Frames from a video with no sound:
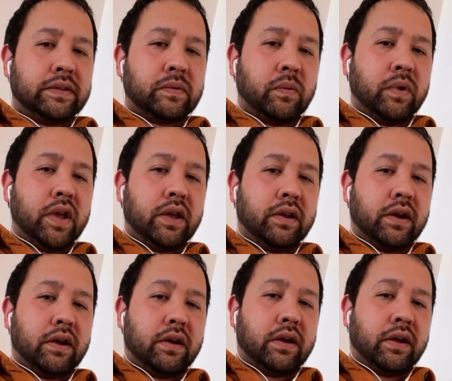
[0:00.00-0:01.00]
It's
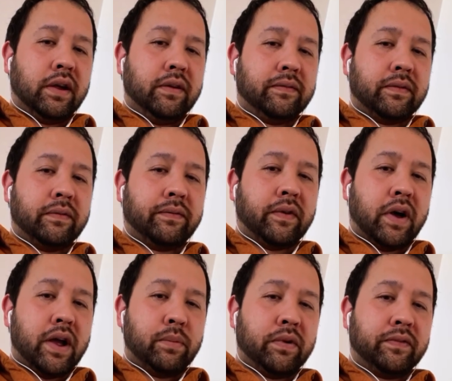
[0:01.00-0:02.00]
weird. I have the
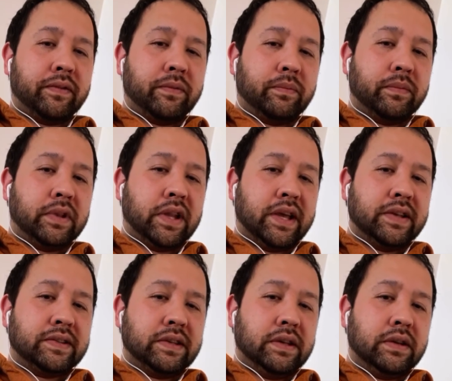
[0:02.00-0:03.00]
vibe of a
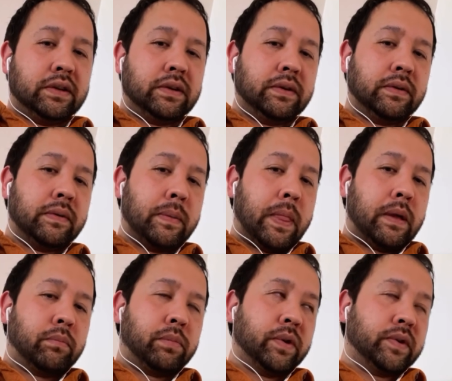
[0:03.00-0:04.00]
lazy
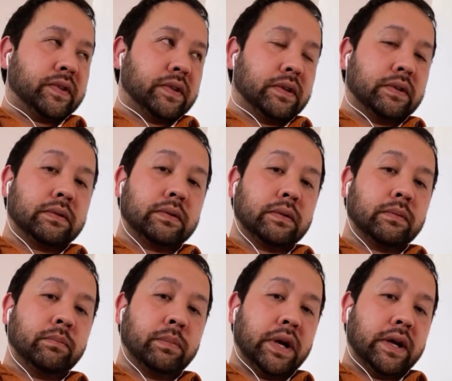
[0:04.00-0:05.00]
person,
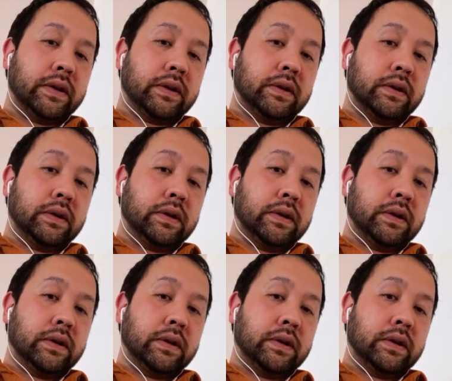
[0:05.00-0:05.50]
but